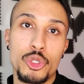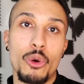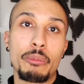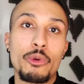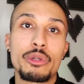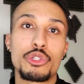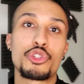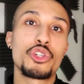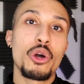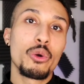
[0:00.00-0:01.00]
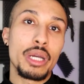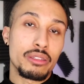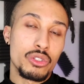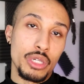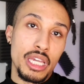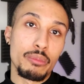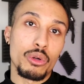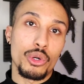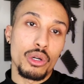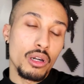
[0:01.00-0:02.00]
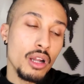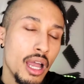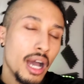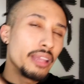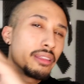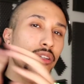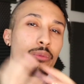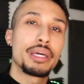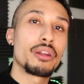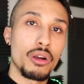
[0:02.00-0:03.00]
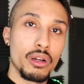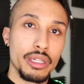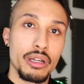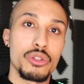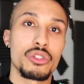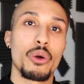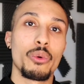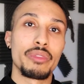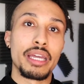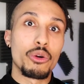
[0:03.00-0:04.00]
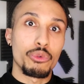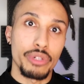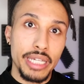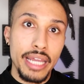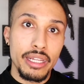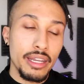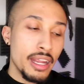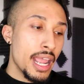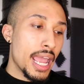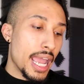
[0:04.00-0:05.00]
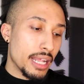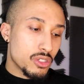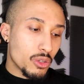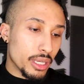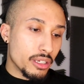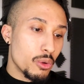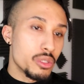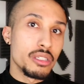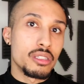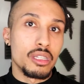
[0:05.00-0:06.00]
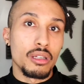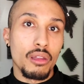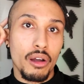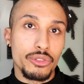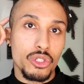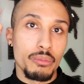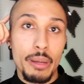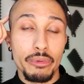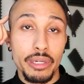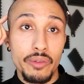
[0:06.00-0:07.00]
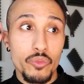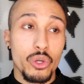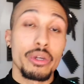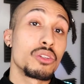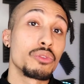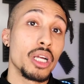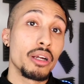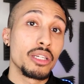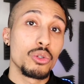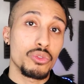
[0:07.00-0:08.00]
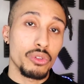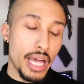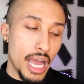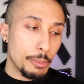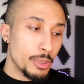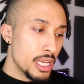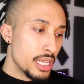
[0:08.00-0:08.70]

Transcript: So I'm going to show it to him or her a little bit earlier so they don't forget it and so it goes into their long-term memory. So it's a very useful app.